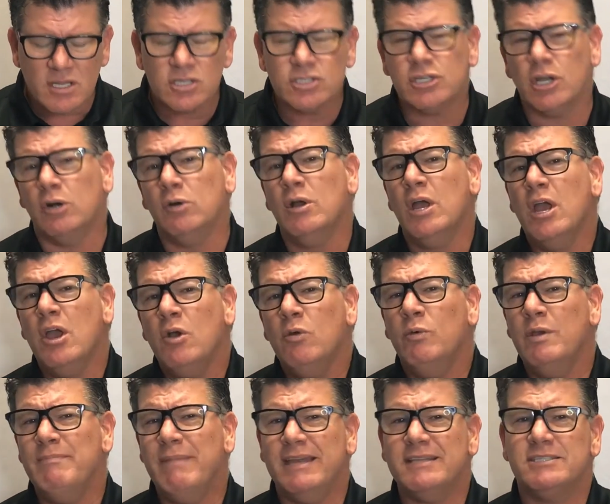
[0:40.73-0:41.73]
So
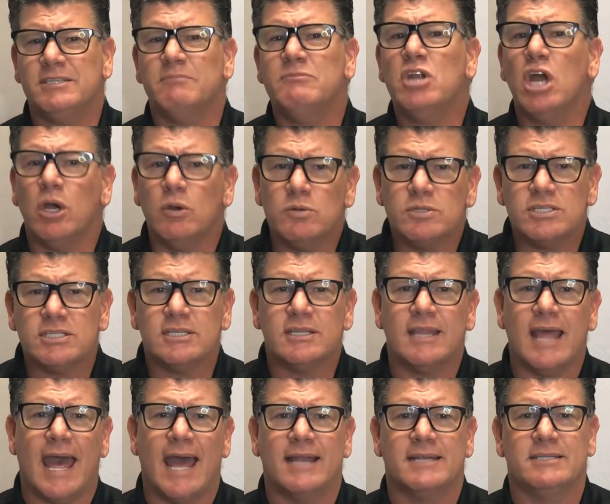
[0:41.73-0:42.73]
we made some notes
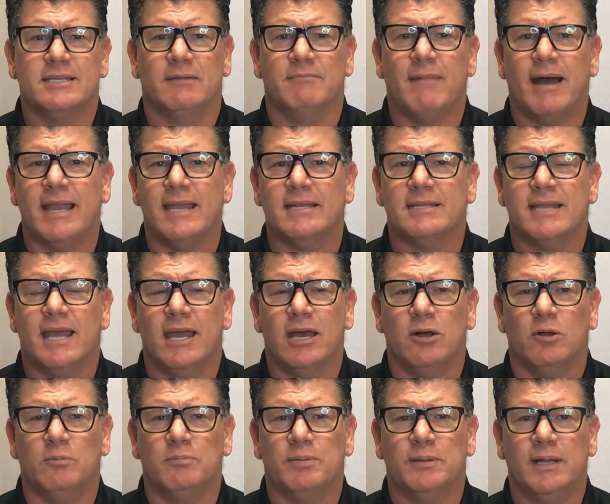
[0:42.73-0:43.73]
that might
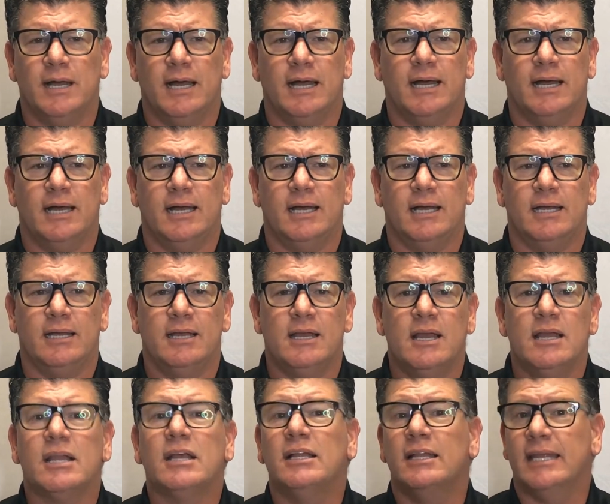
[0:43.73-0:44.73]
help
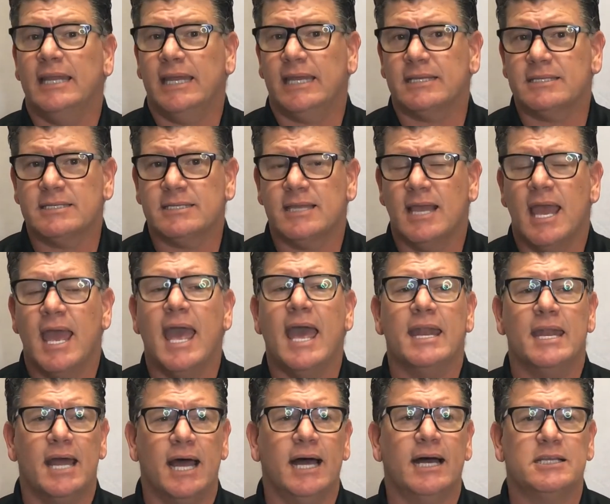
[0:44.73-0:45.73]
clinics
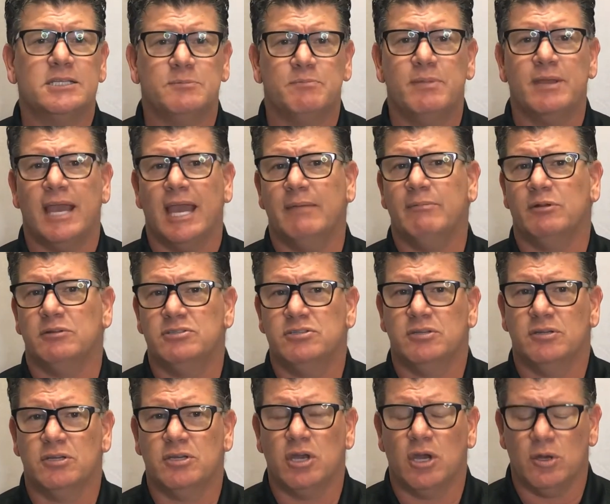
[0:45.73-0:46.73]
and us be able
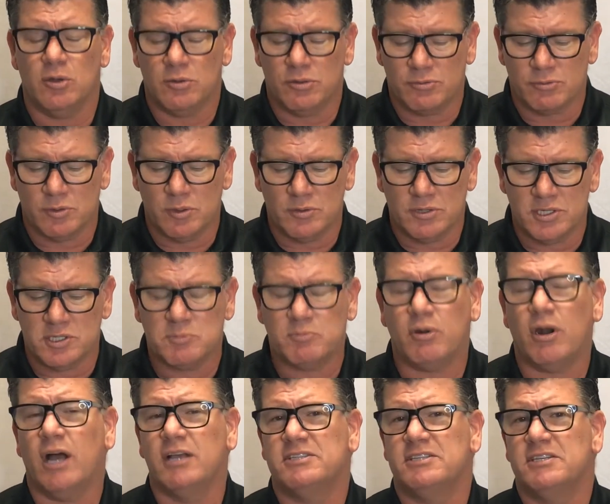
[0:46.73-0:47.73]
to go through this
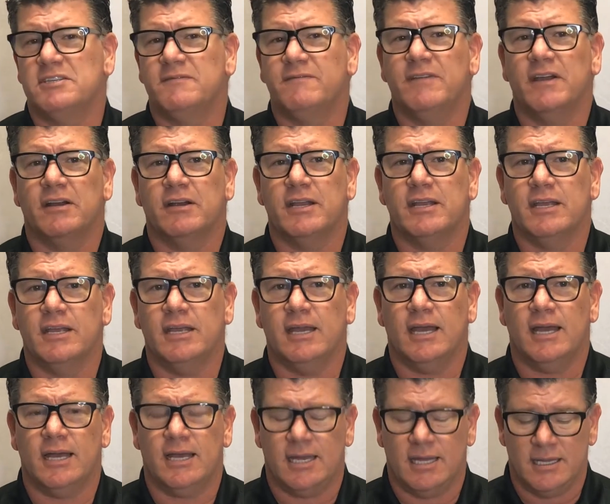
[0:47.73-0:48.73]
process very
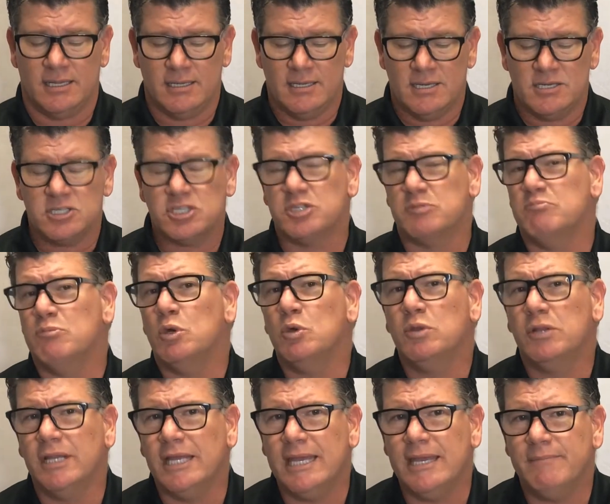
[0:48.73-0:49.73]

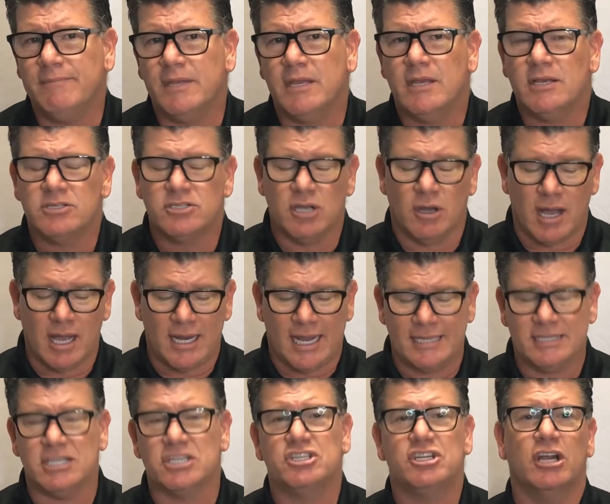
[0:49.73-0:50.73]
smoothly. So I
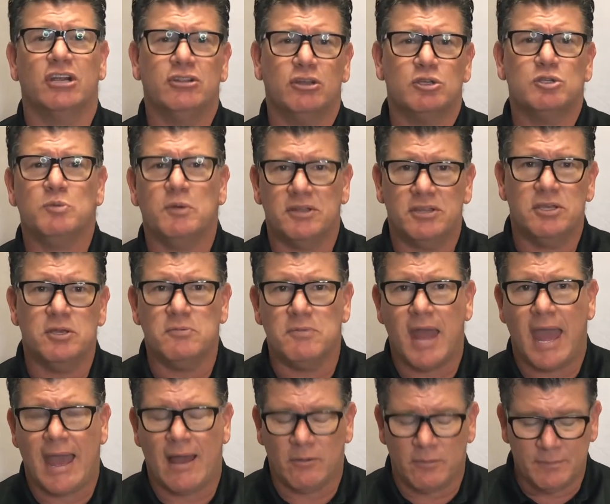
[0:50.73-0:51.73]
like to share those with you
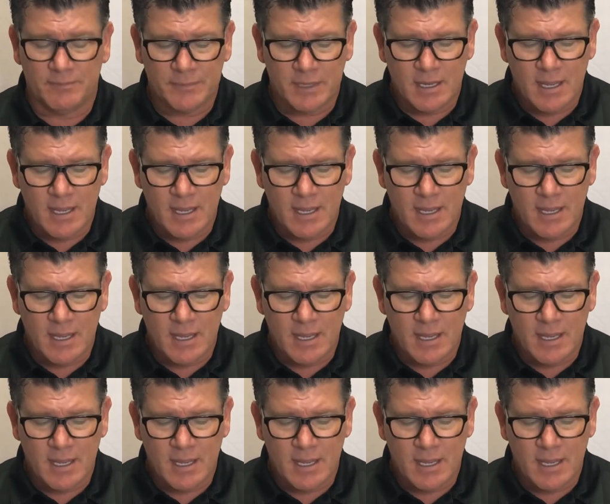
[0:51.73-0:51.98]
now.